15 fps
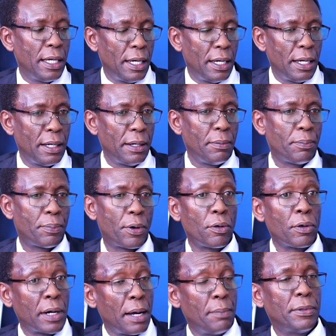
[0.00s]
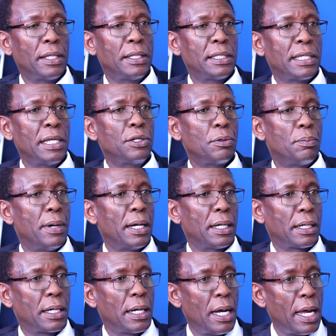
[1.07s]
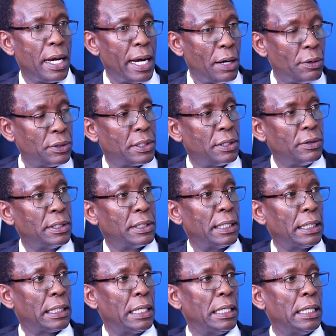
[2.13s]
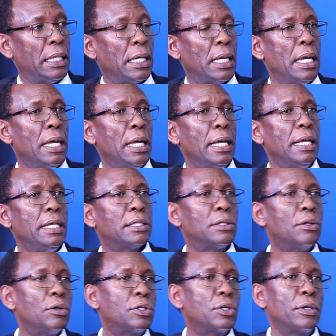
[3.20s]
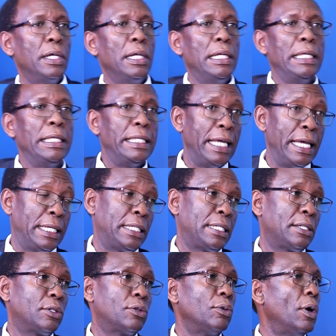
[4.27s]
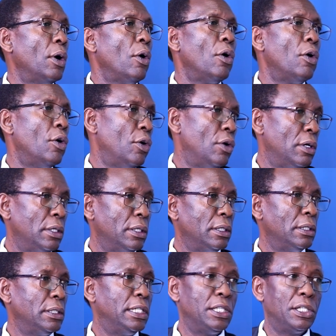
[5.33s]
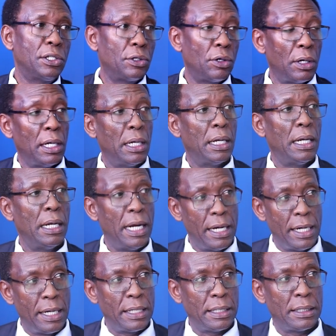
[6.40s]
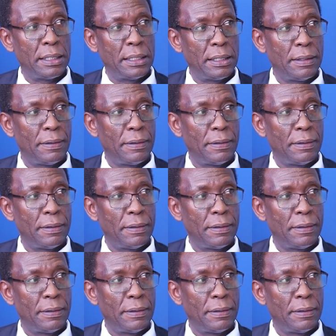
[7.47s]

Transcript: the program that the central bank announced recently is not really yet to all digital lenders.